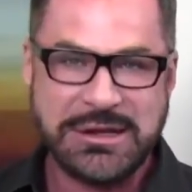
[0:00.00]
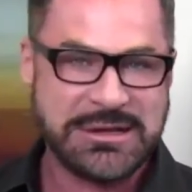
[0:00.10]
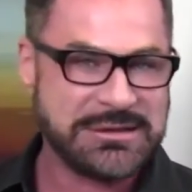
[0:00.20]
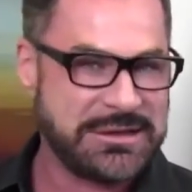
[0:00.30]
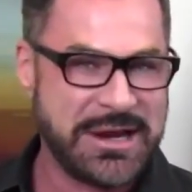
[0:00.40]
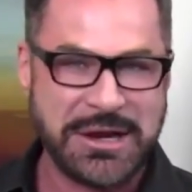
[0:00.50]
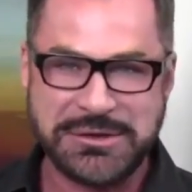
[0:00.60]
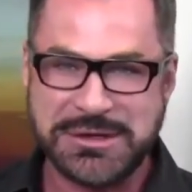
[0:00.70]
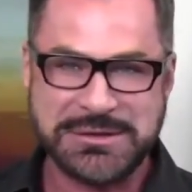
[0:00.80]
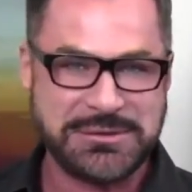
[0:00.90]
Because as
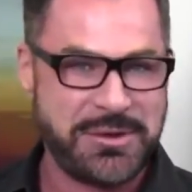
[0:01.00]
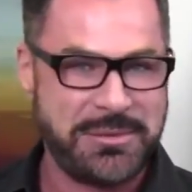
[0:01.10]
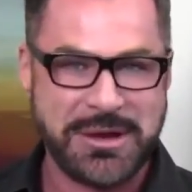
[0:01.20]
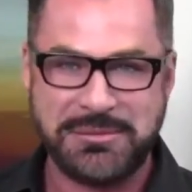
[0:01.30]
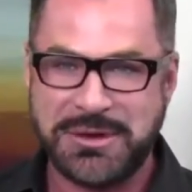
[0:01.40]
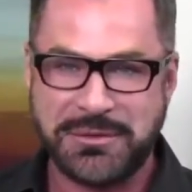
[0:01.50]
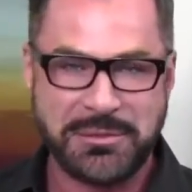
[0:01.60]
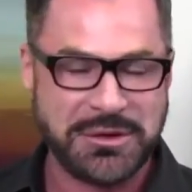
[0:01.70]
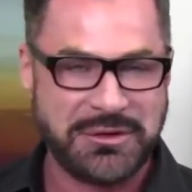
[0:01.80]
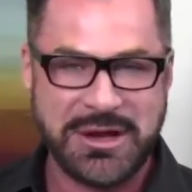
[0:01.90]
hairdressers, we become
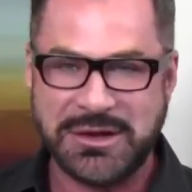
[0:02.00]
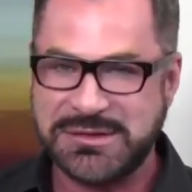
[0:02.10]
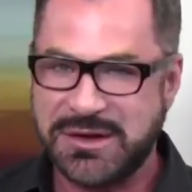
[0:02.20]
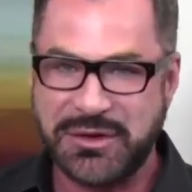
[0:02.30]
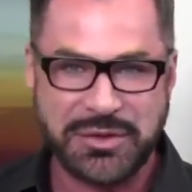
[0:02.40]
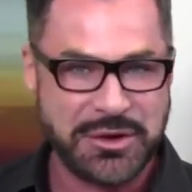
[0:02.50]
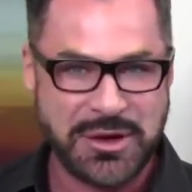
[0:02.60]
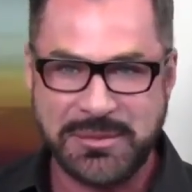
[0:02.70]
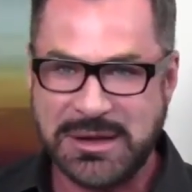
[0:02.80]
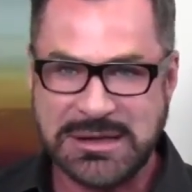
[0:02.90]
different personalities every
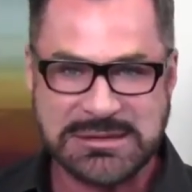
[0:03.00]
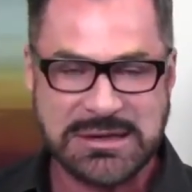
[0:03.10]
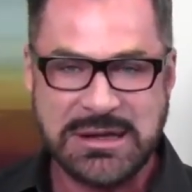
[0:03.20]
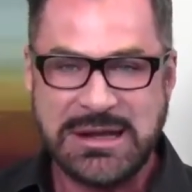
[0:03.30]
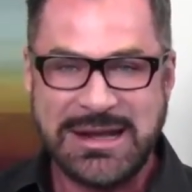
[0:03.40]
30 minutes,